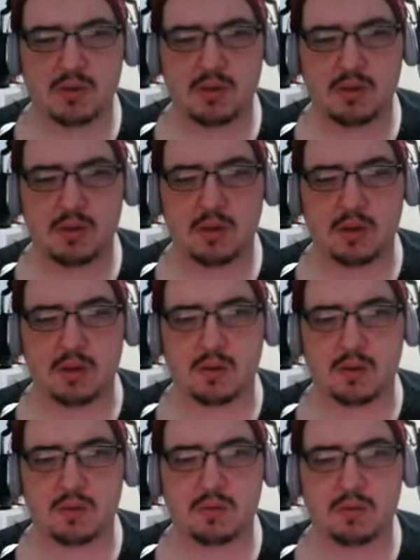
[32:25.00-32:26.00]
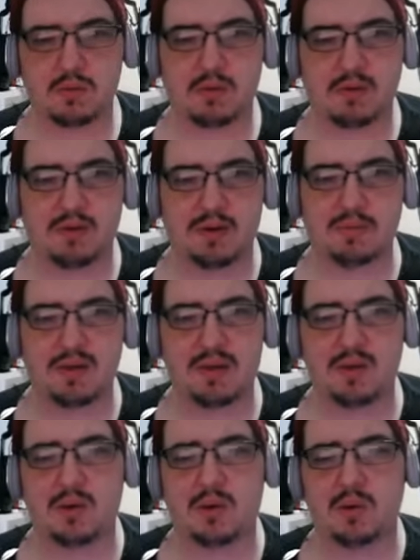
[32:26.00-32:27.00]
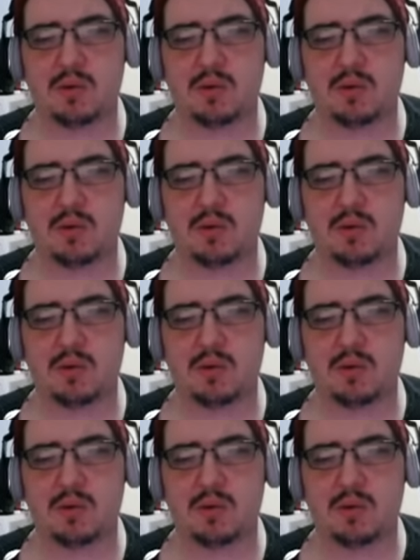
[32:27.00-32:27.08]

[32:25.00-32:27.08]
Uh-oh. What found me? Oh,